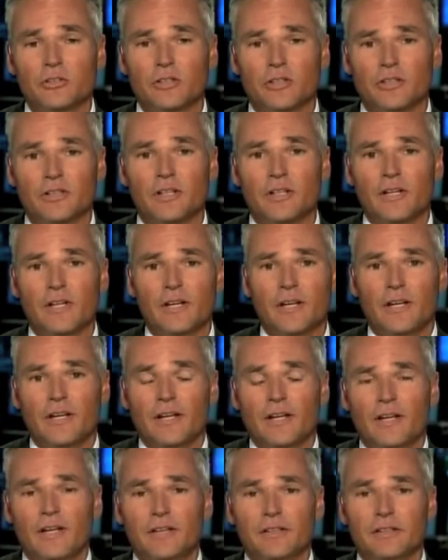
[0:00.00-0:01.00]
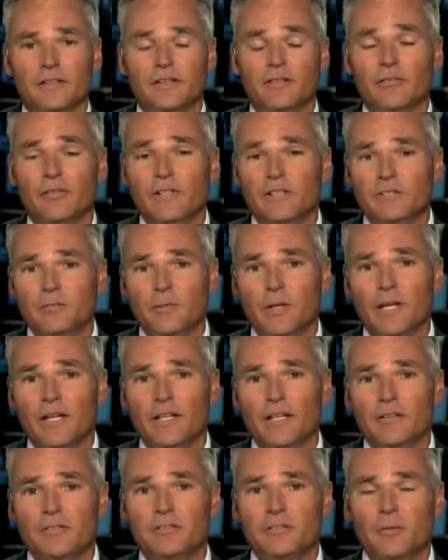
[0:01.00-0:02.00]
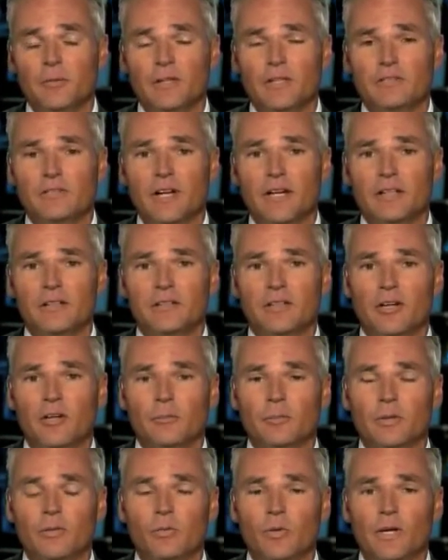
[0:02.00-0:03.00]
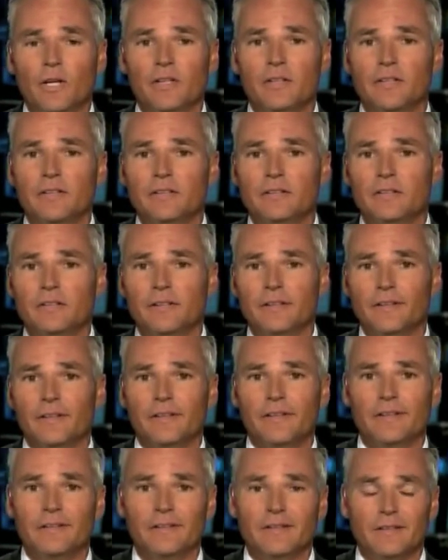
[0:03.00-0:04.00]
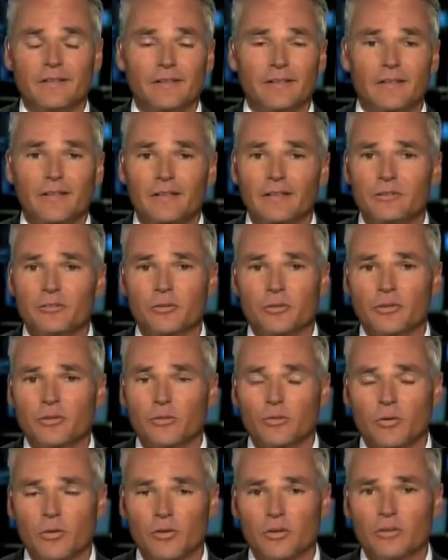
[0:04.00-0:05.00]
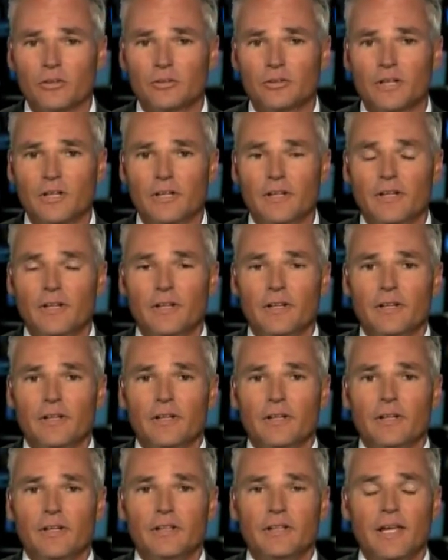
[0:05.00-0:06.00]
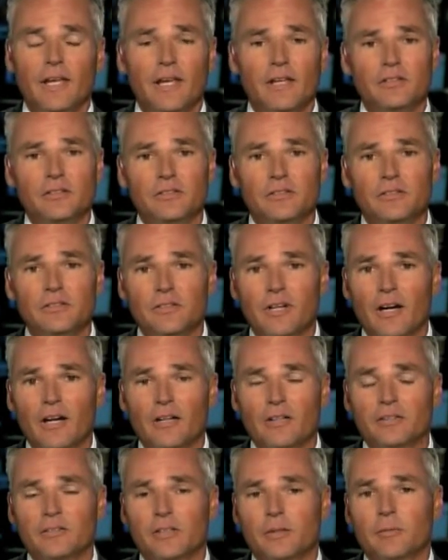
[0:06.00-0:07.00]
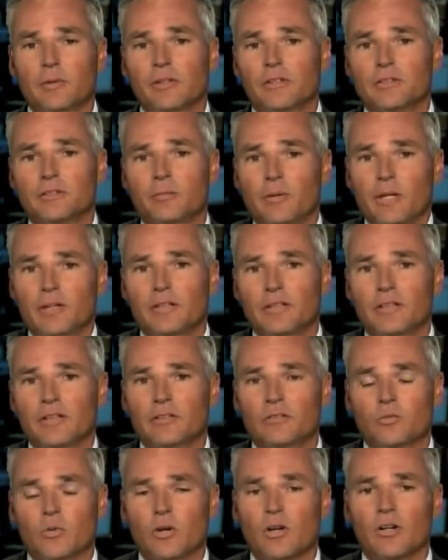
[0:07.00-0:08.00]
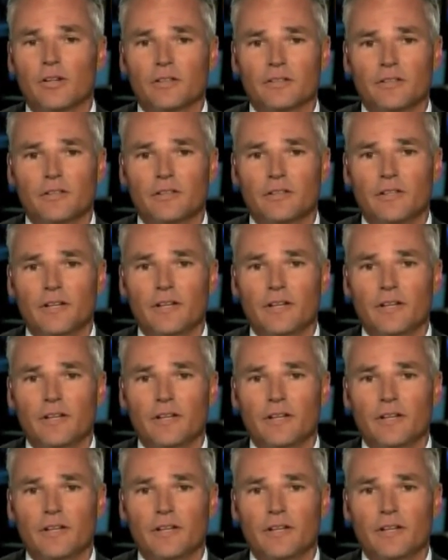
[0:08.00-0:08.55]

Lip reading: good? And to convince me, I guess somebody's got to tell me when in the history of the world Keynesian-style stimulus spending has worked.